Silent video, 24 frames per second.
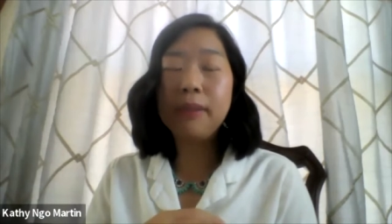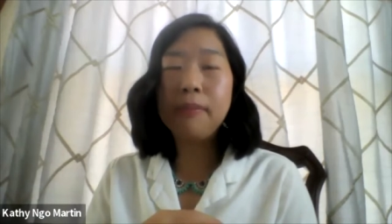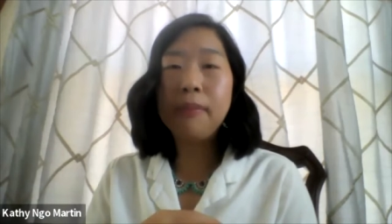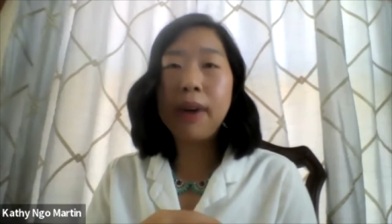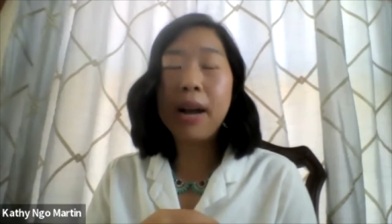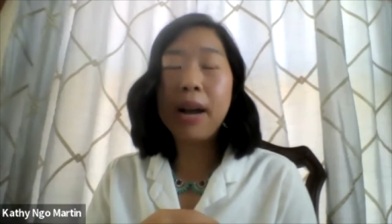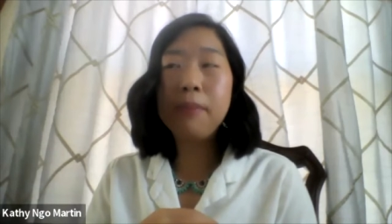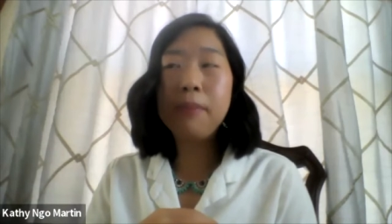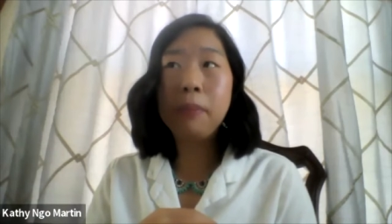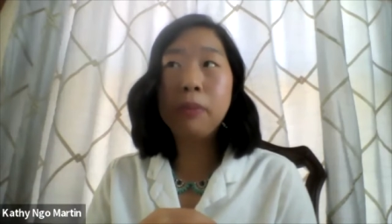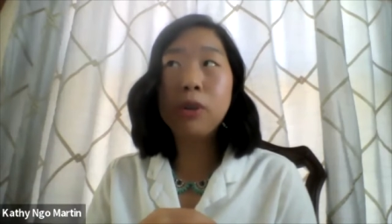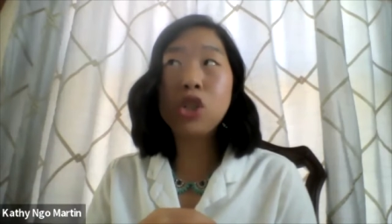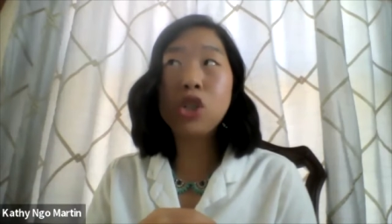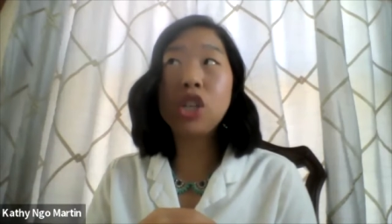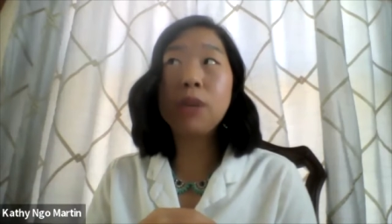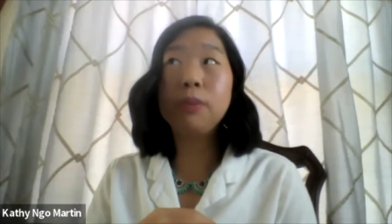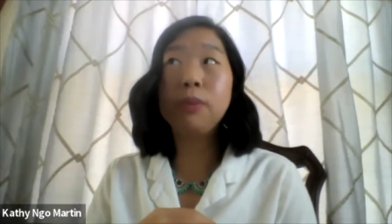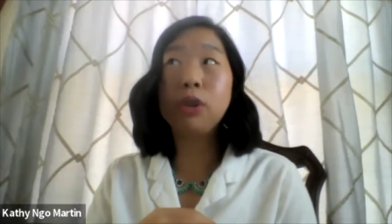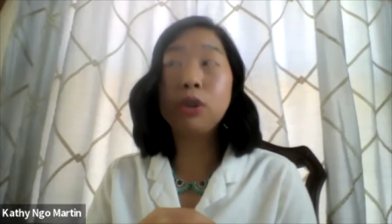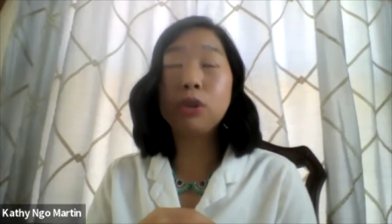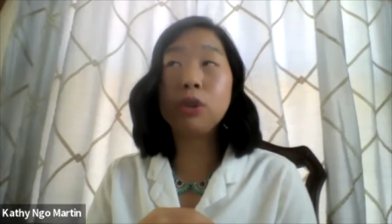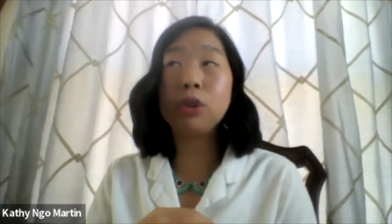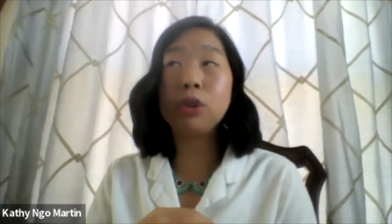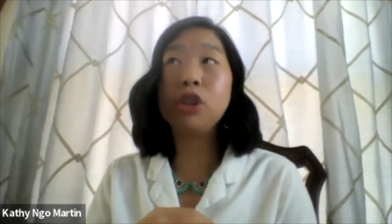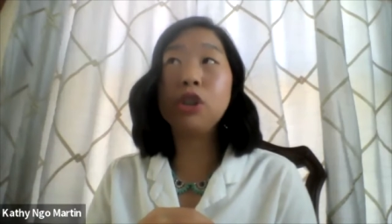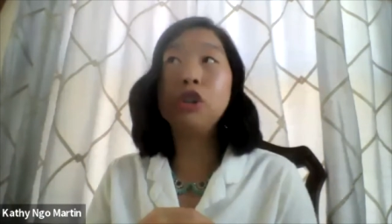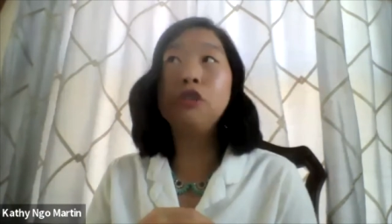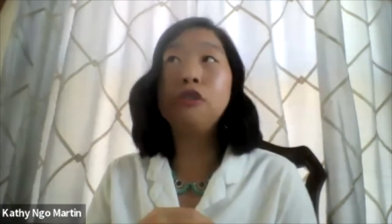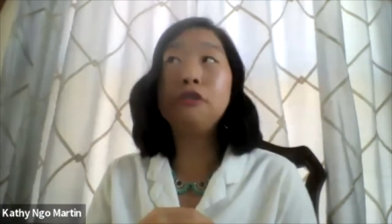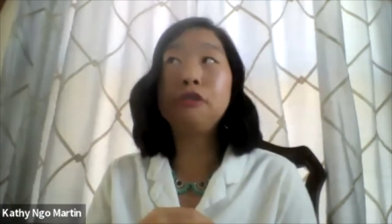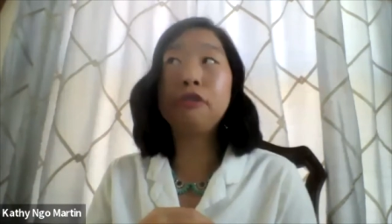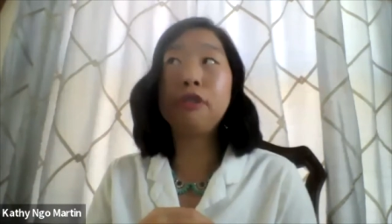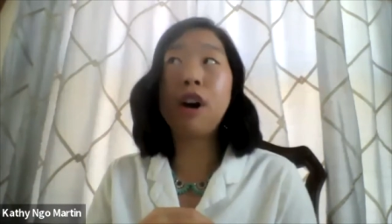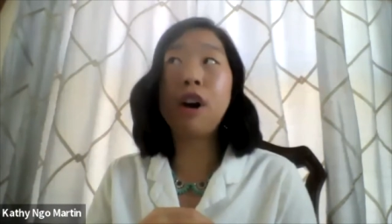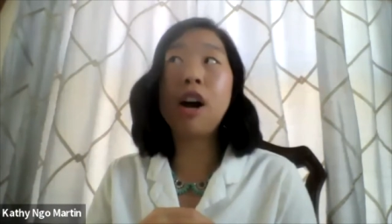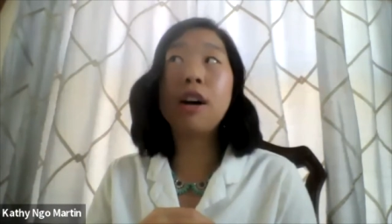my membership grew
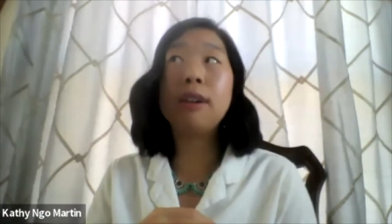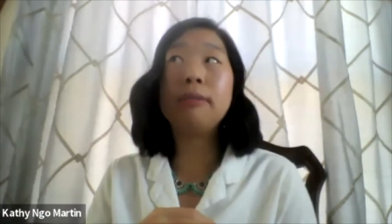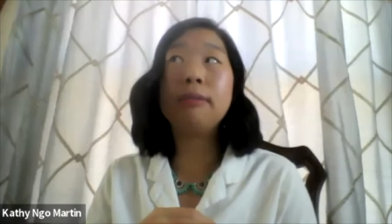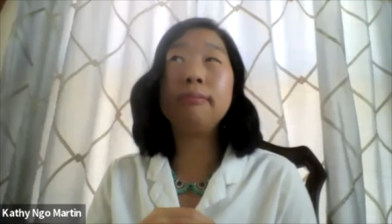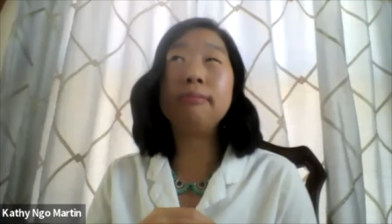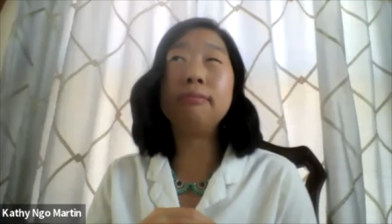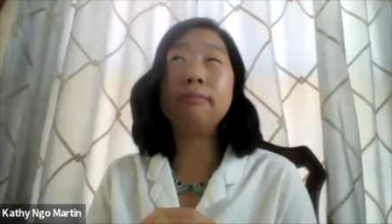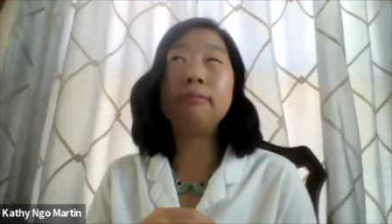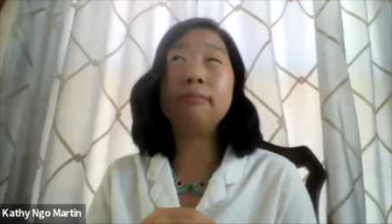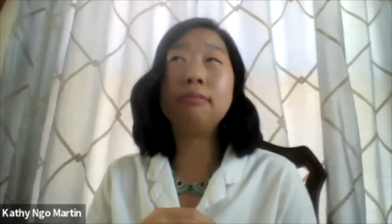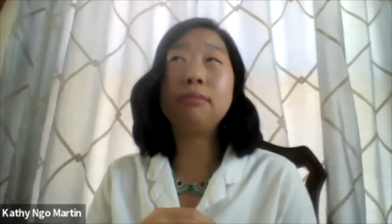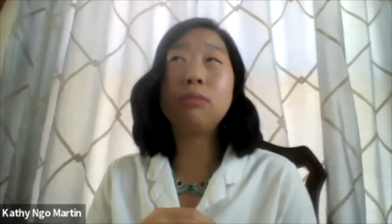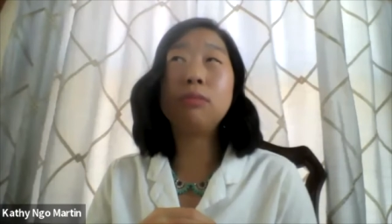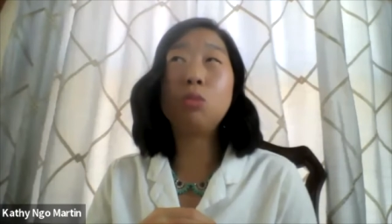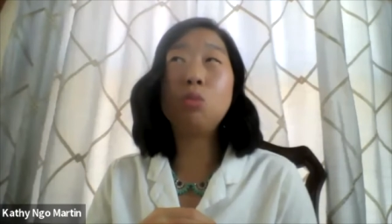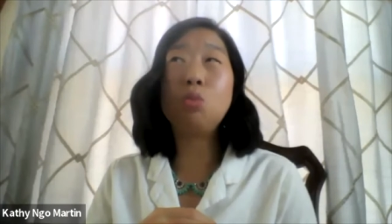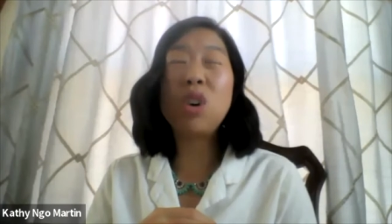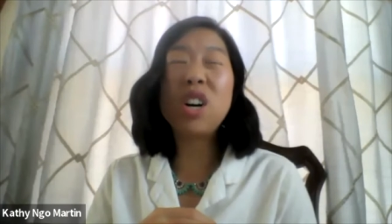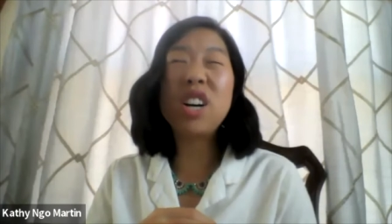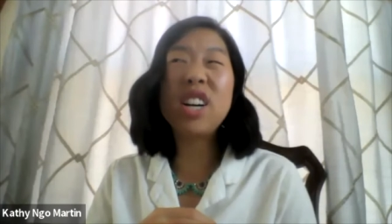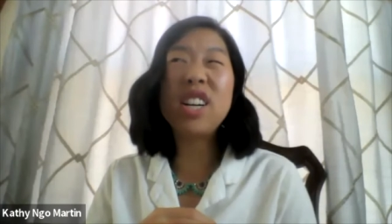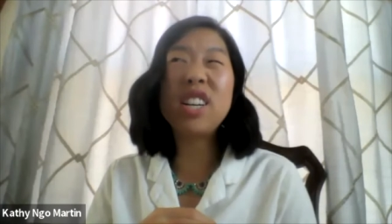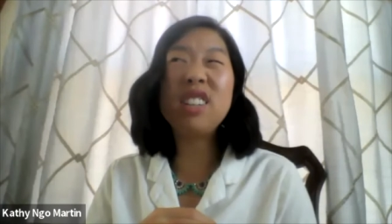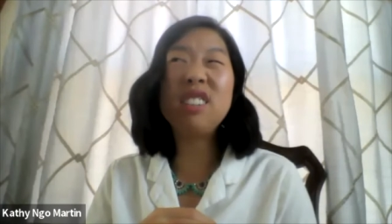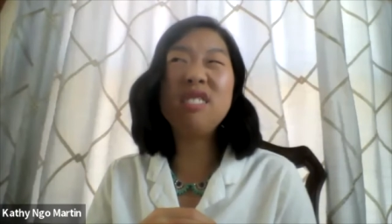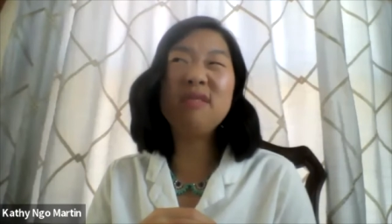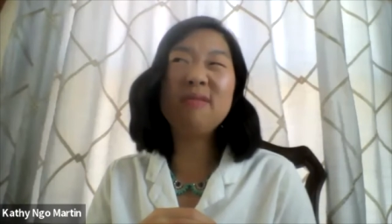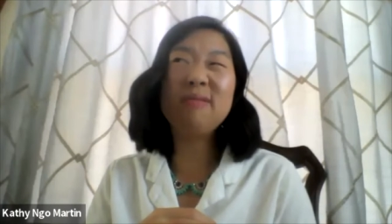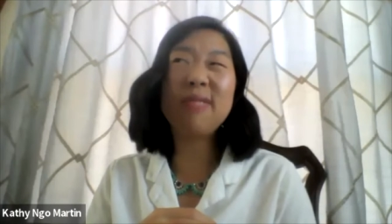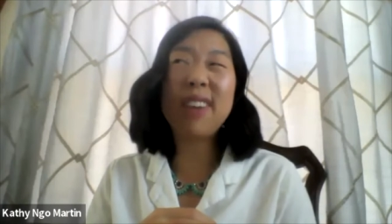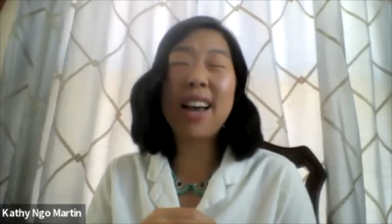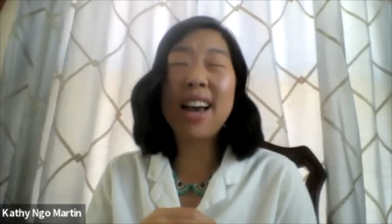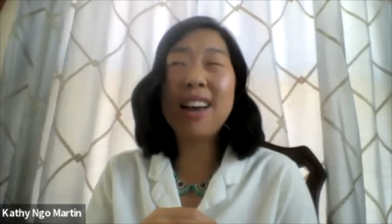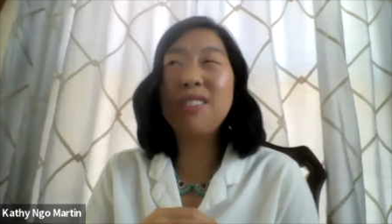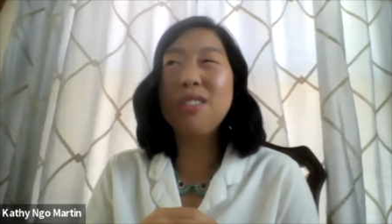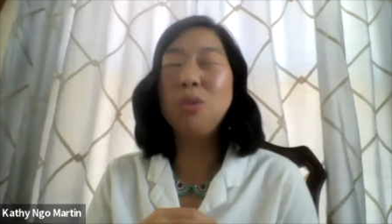from
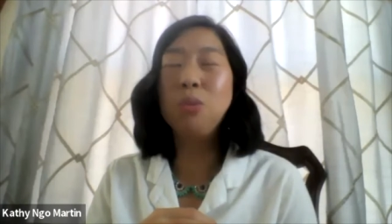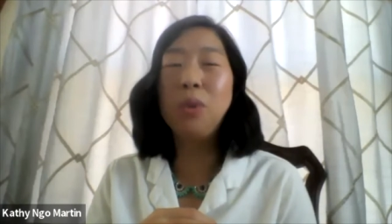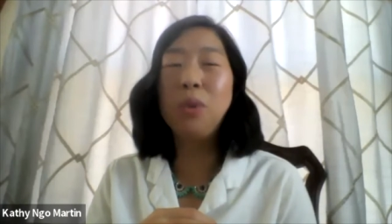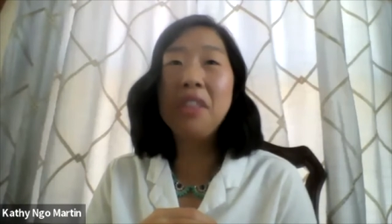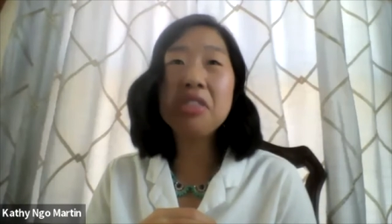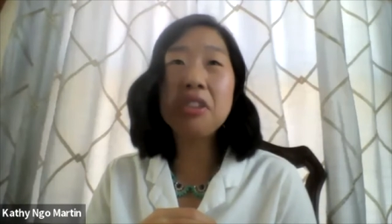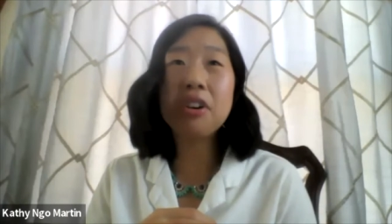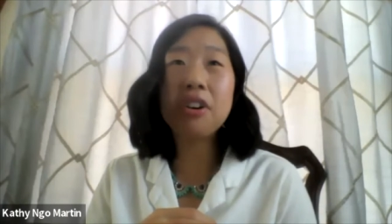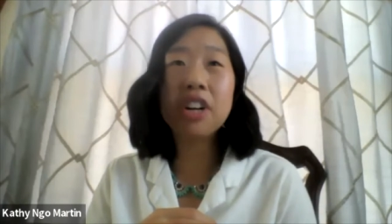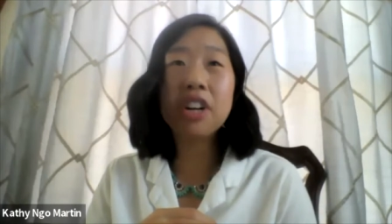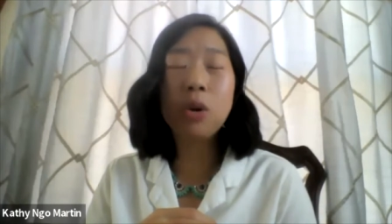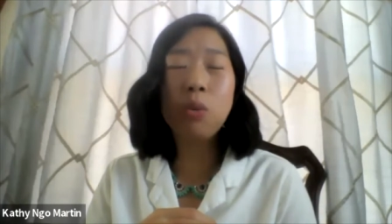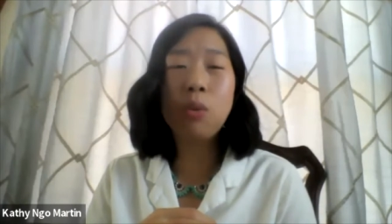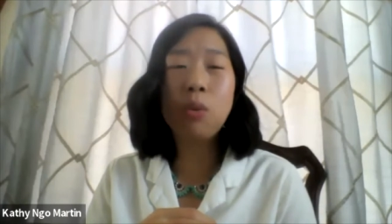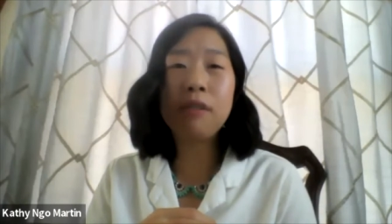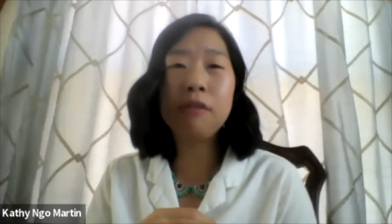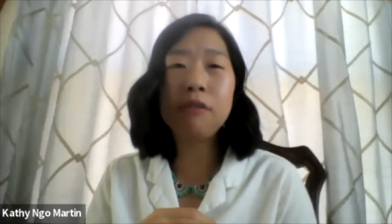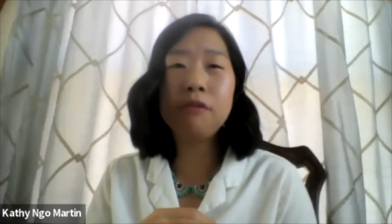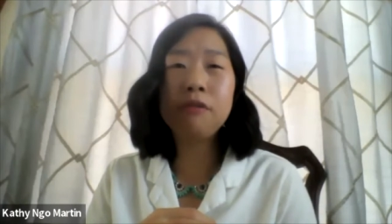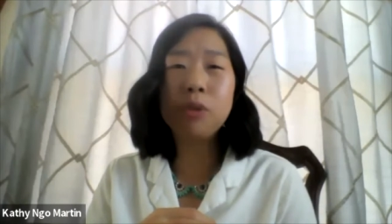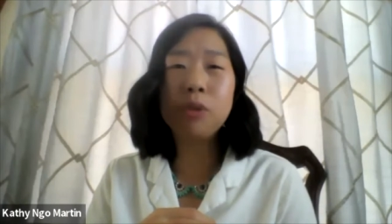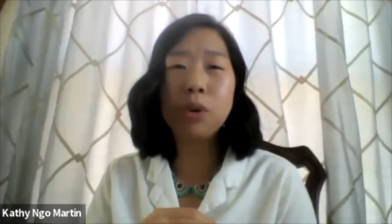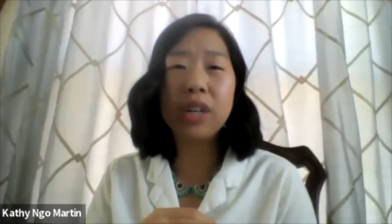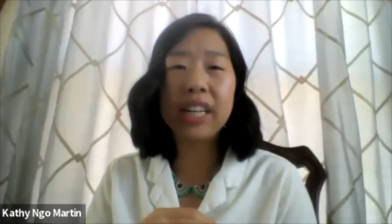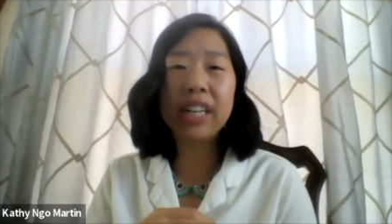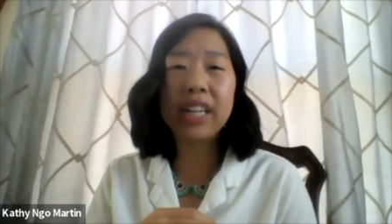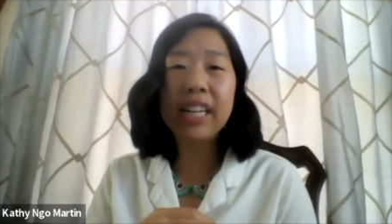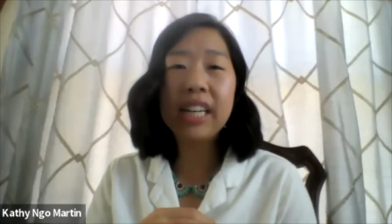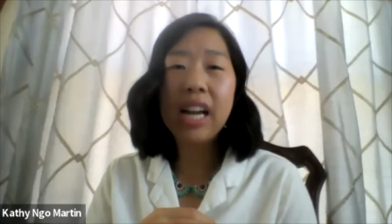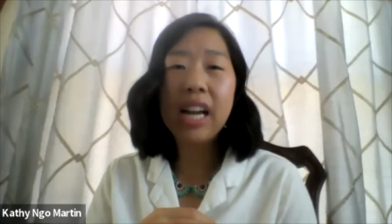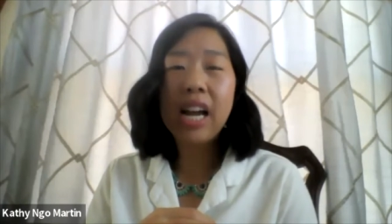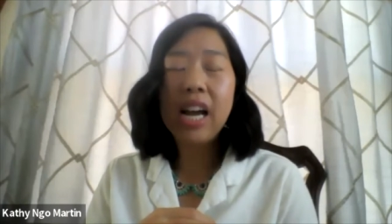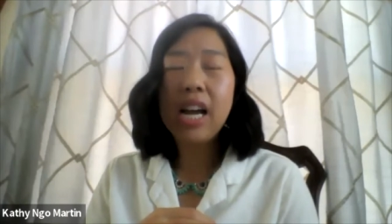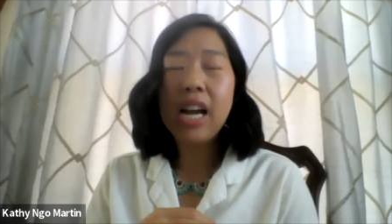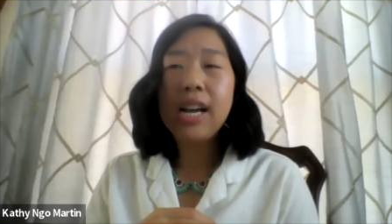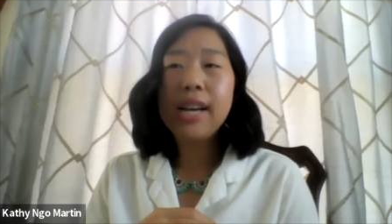one, I don't know, 130, 140